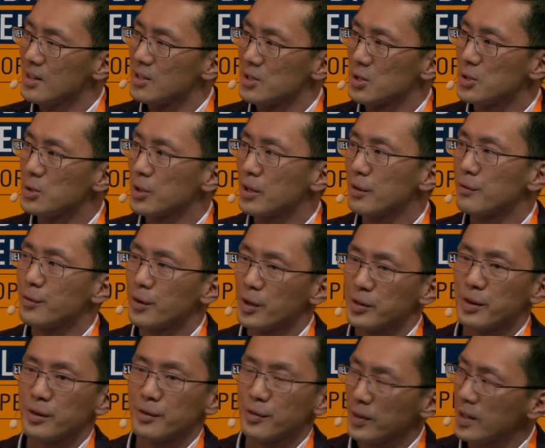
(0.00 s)
to convert
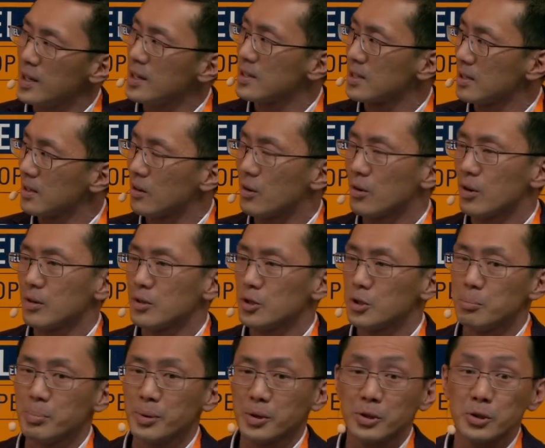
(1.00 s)
their fleet or
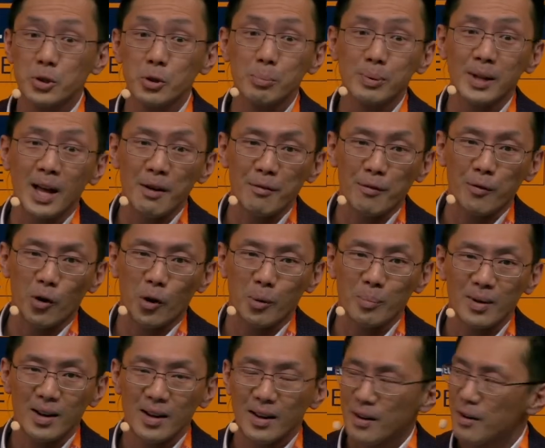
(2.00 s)
to build a new
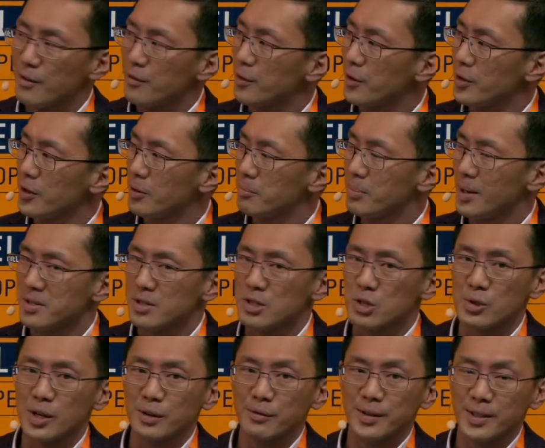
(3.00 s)
platform for their bus and
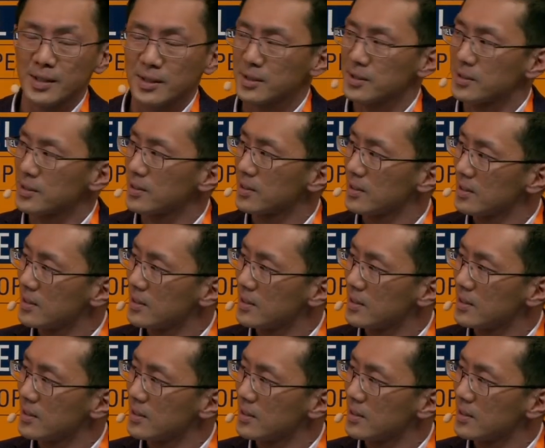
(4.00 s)
truck vehicles.